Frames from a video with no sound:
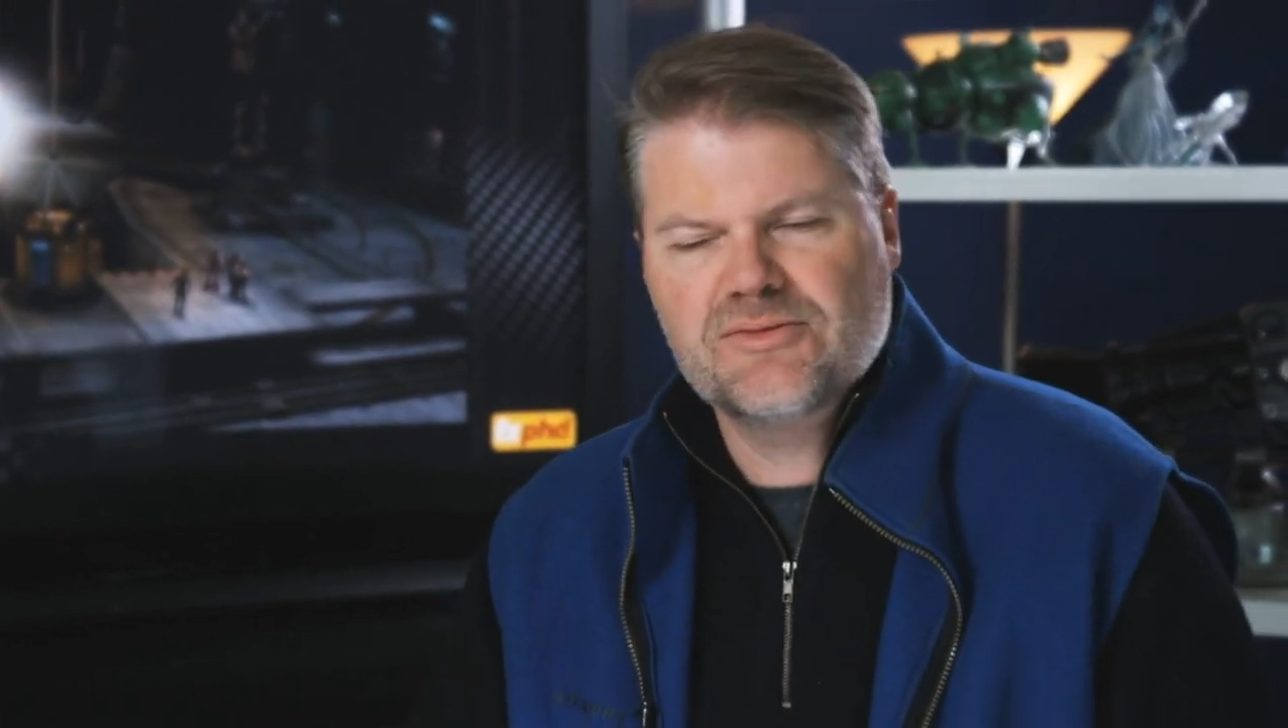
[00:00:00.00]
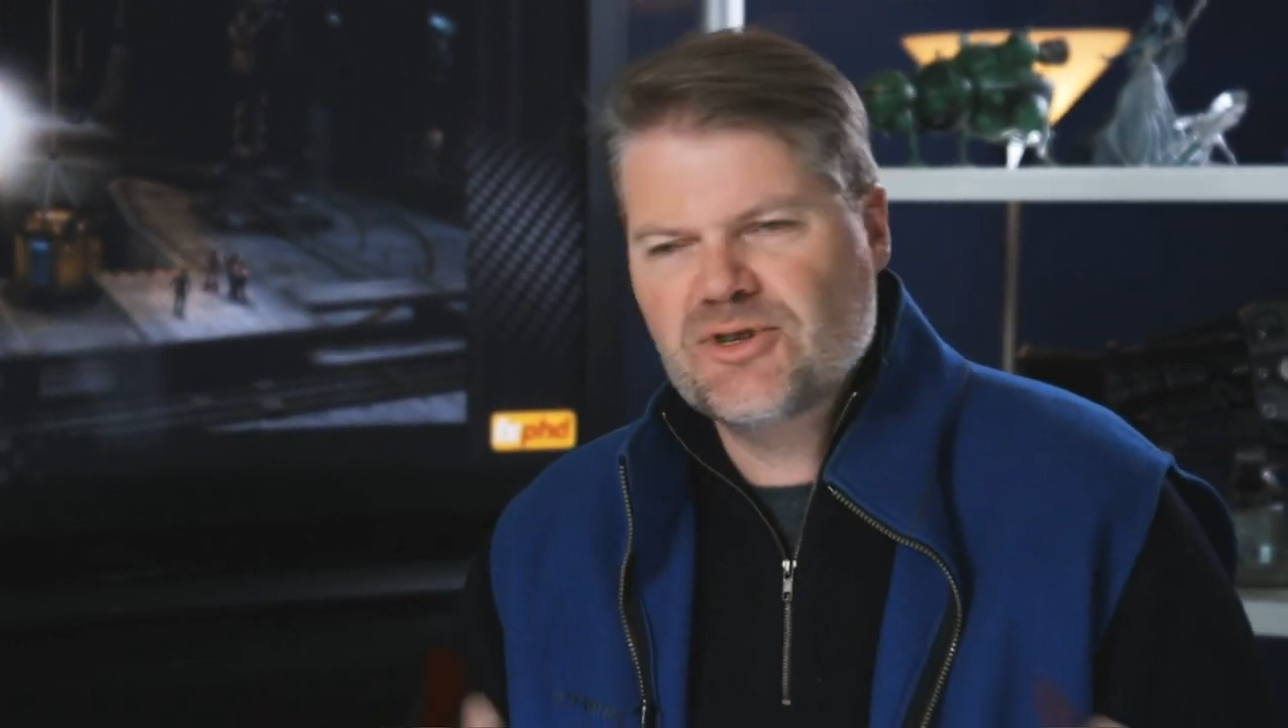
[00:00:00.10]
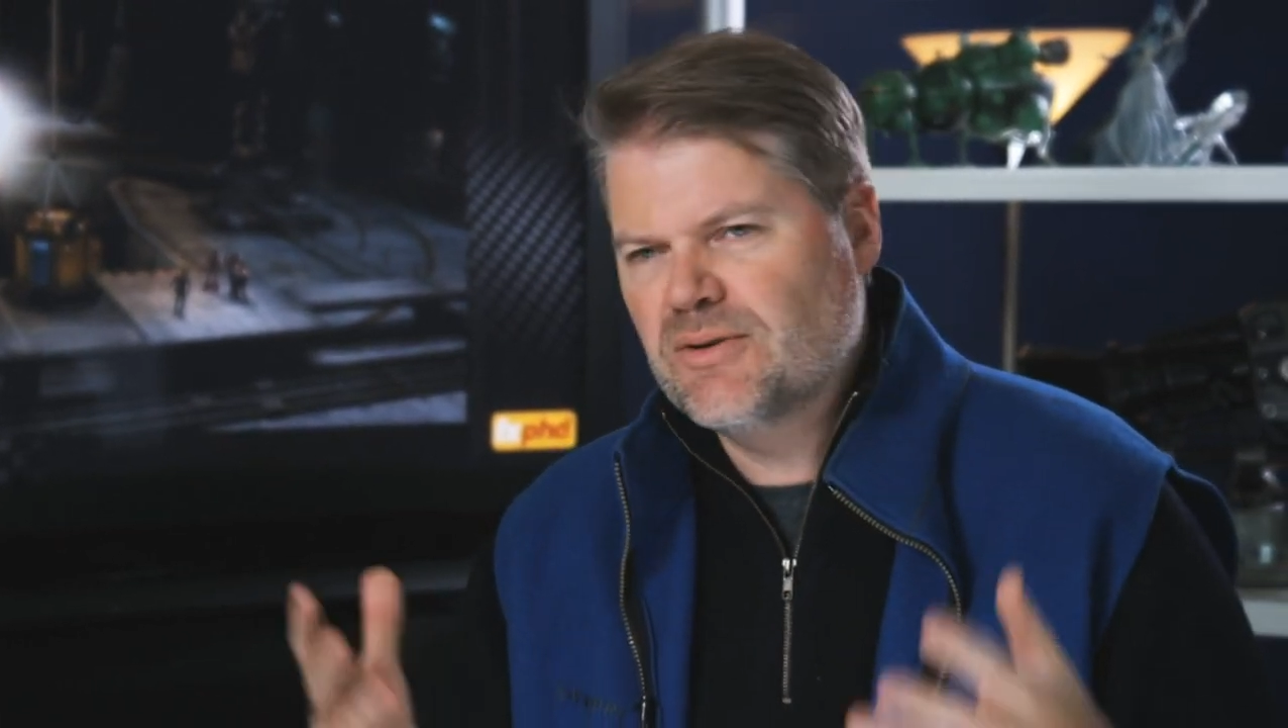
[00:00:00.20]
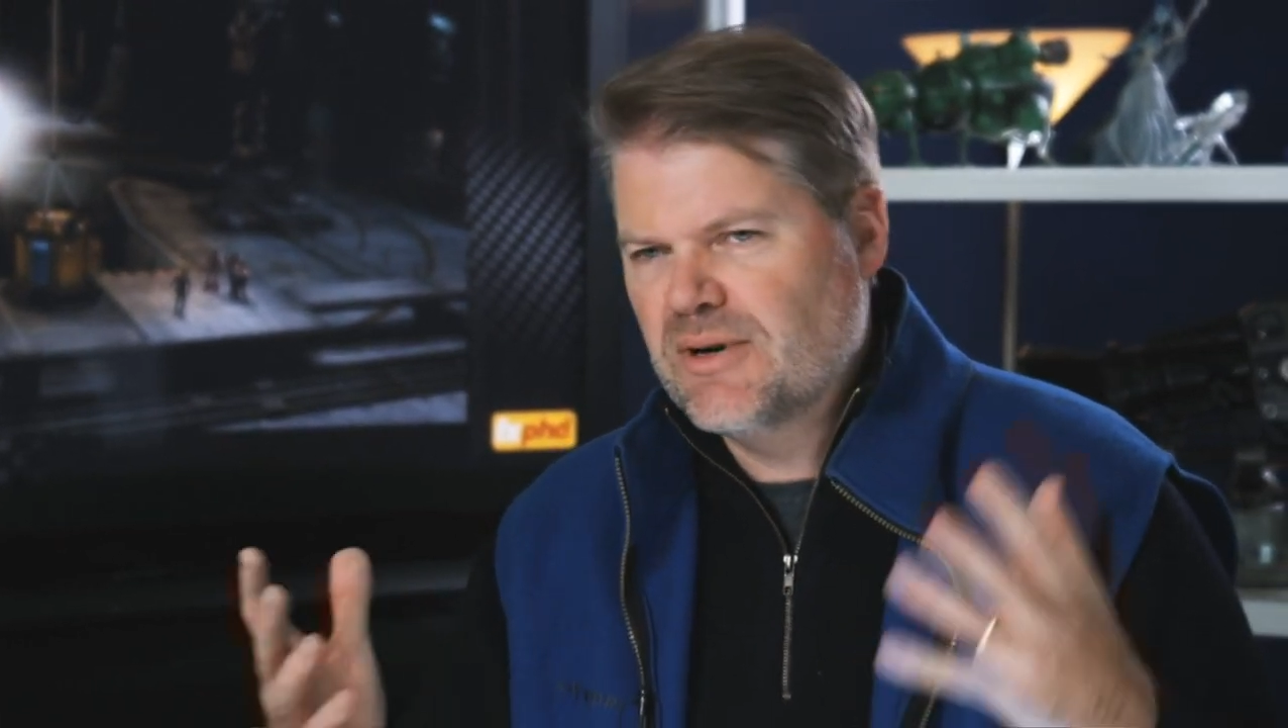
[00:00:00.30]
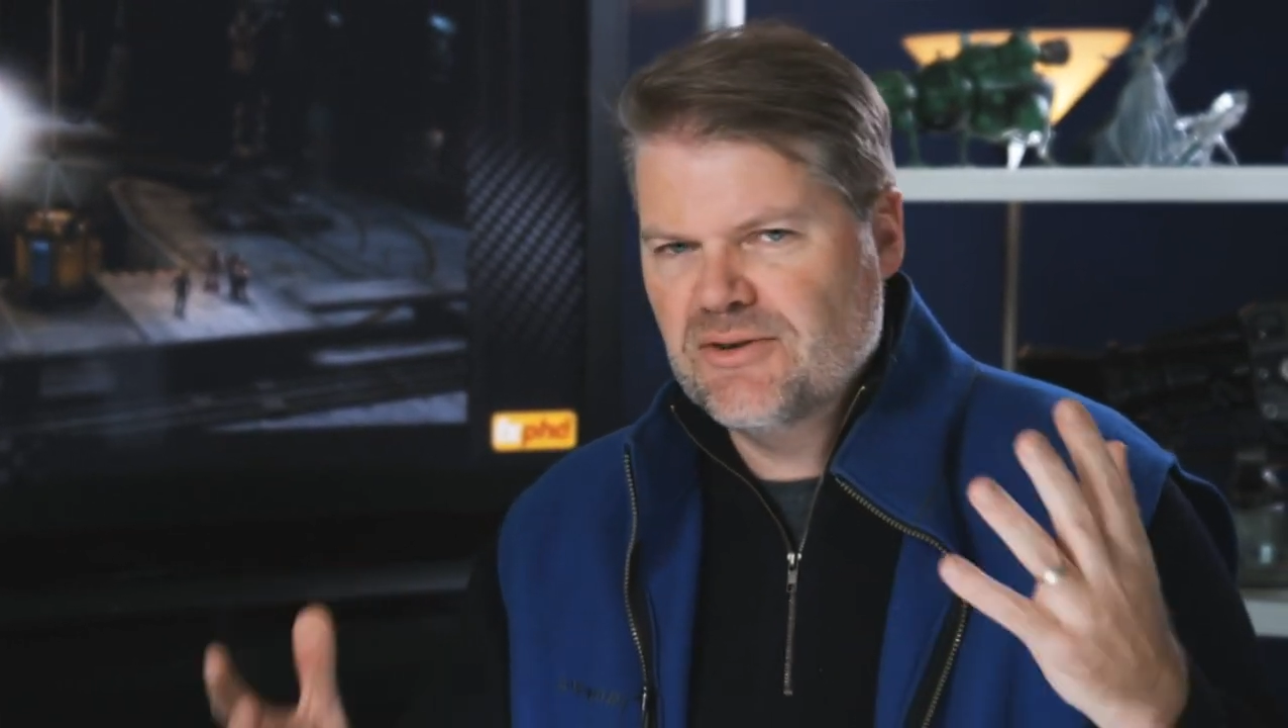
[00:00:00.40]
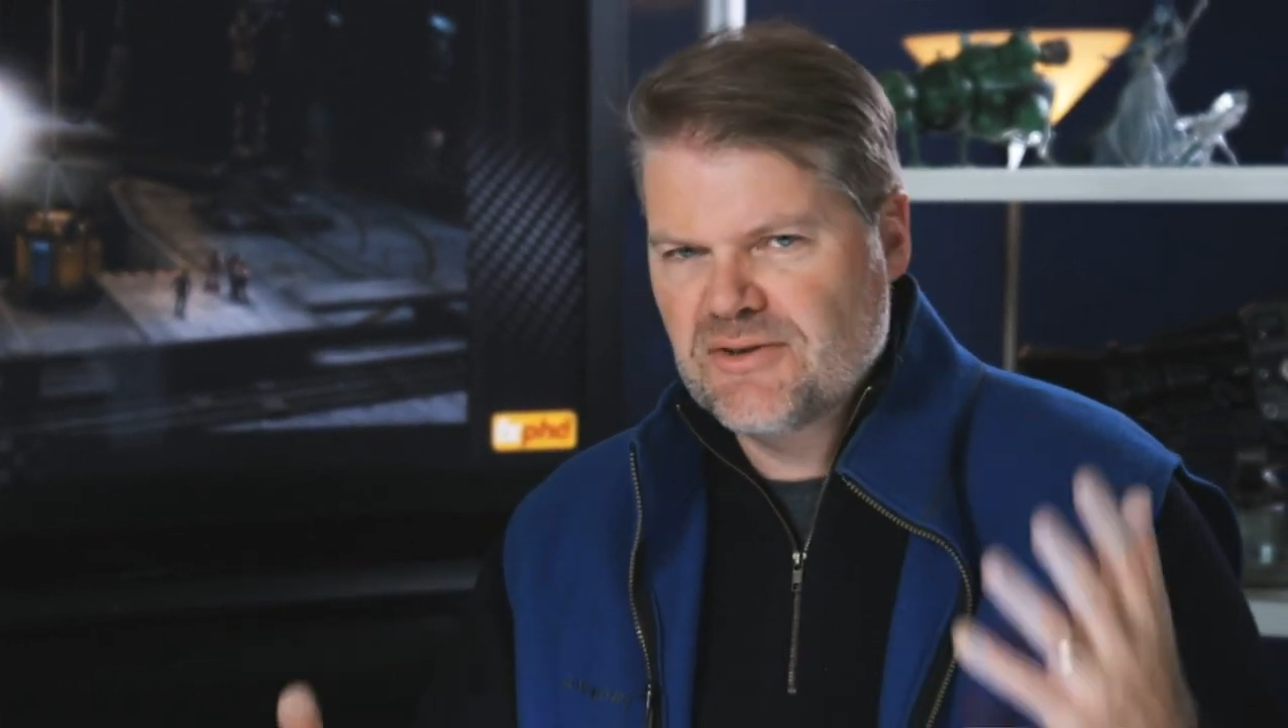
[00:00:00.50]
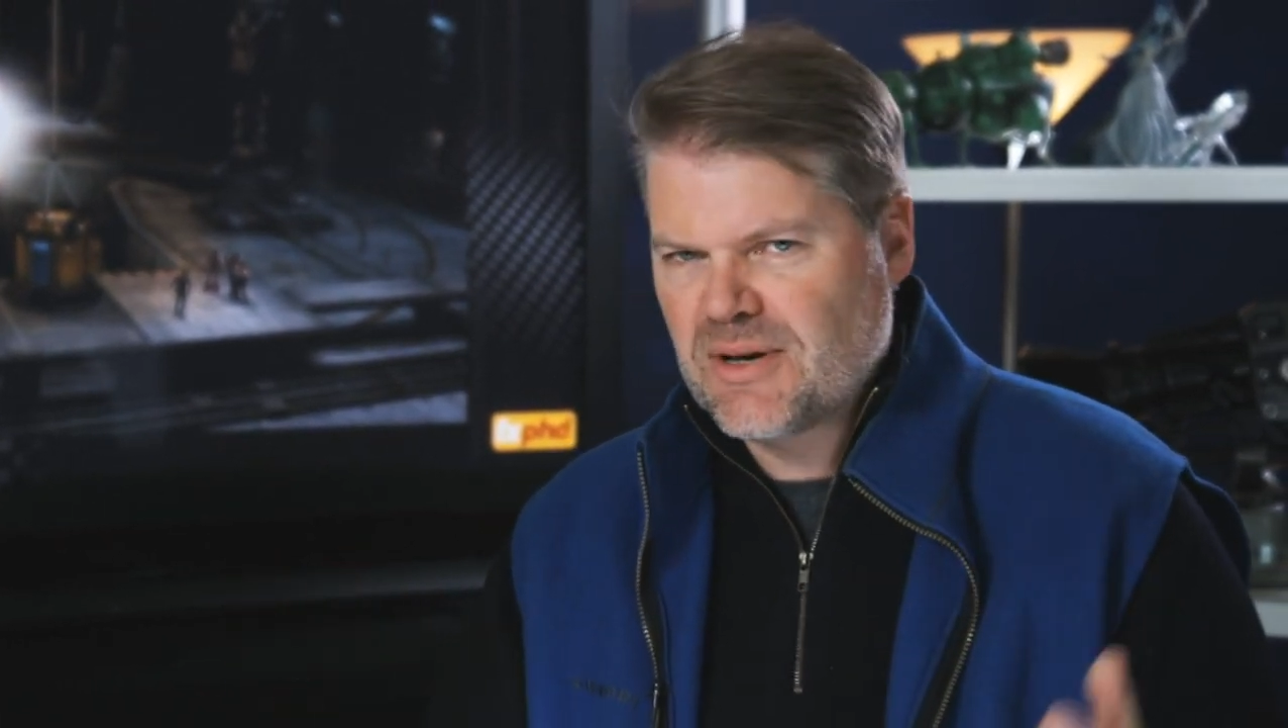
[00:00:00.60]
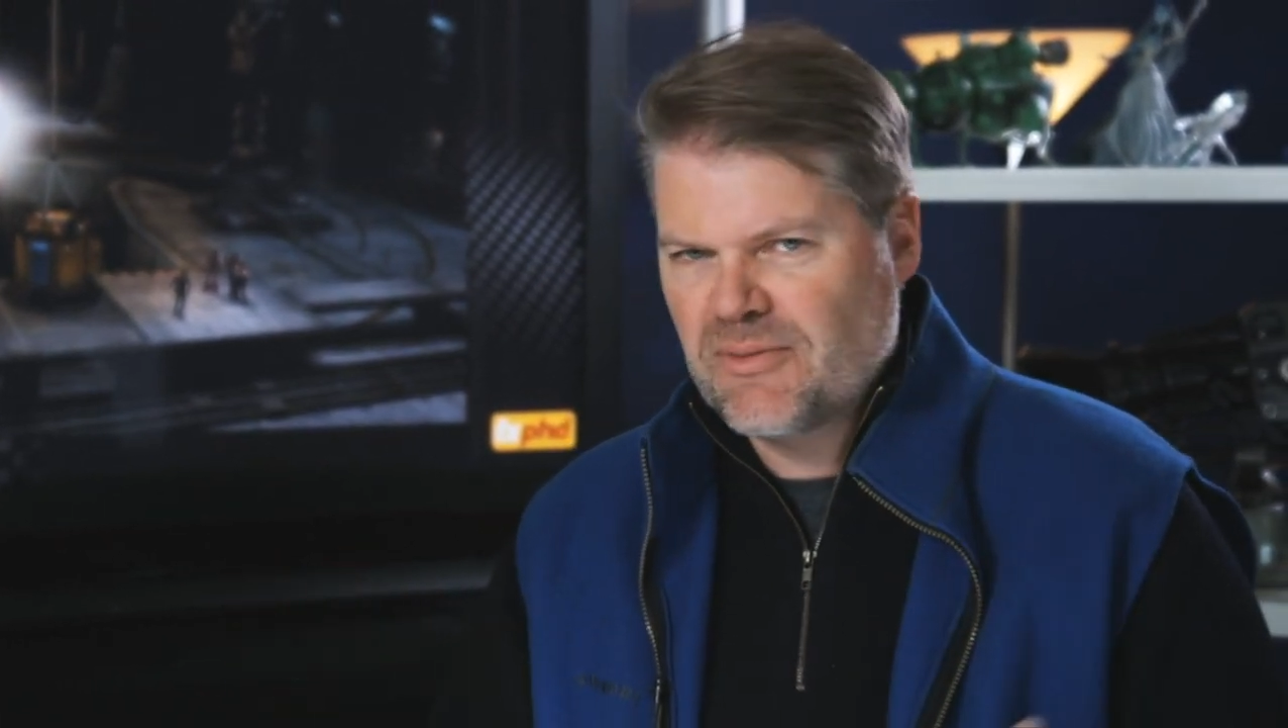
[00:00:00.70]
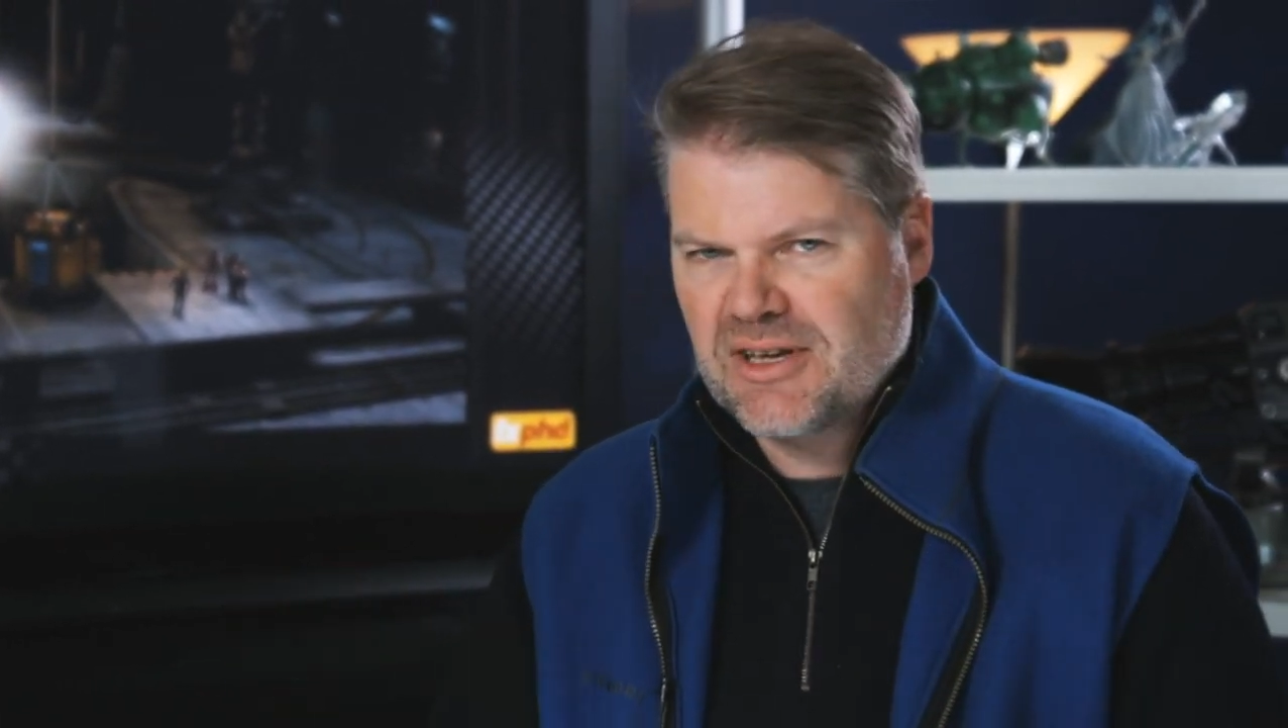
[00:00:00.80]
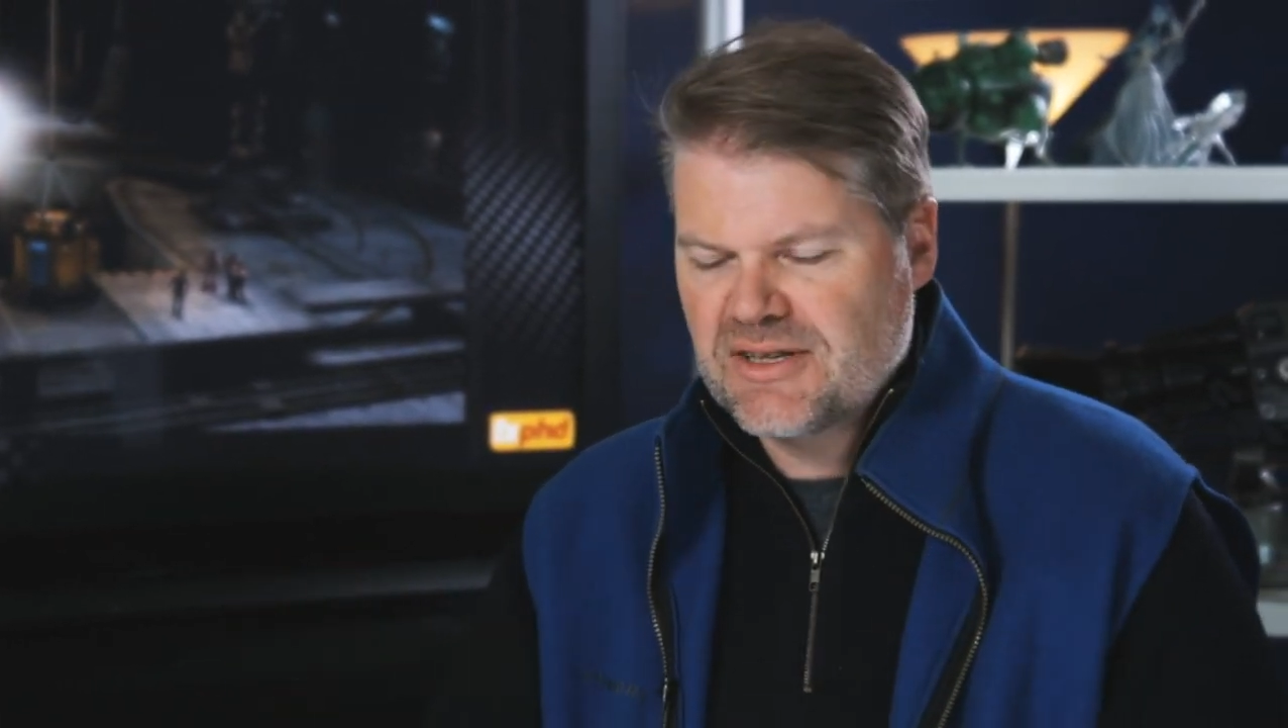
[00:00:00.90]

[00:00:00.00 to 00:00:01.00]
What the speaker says: turbo something,